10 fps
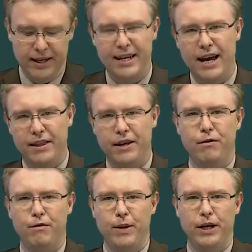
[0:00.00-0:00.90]
Get the
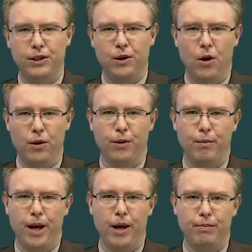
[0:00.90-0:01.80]
information on the
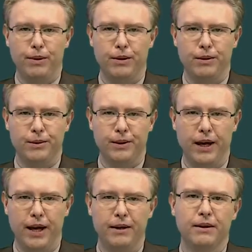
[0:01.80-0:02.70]
paper,
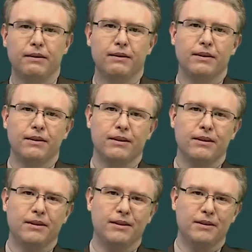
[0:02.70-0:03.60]
okay?
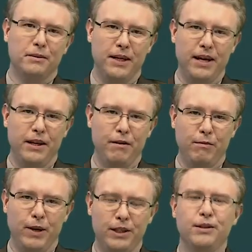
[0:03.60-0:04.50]
So get the
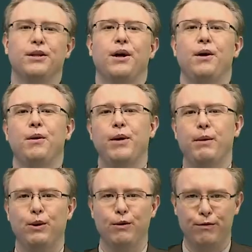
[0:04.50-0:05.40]
information down on the
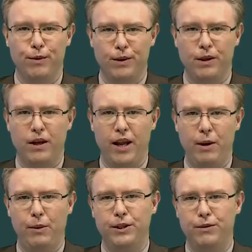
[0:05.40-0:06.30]
paper. Don't focus on the
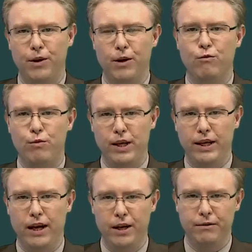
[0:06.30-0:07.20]
language. You've got to
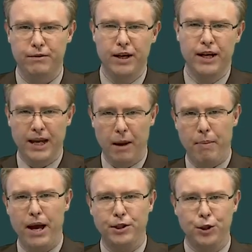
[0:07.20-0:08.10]
really kind of
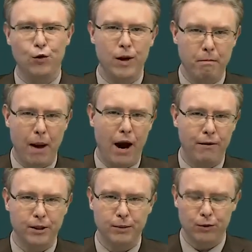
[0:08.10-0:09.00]
get past your
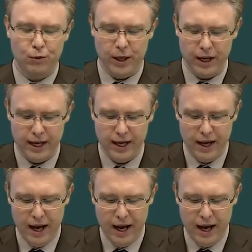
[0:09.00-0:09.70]
embarrassment, really.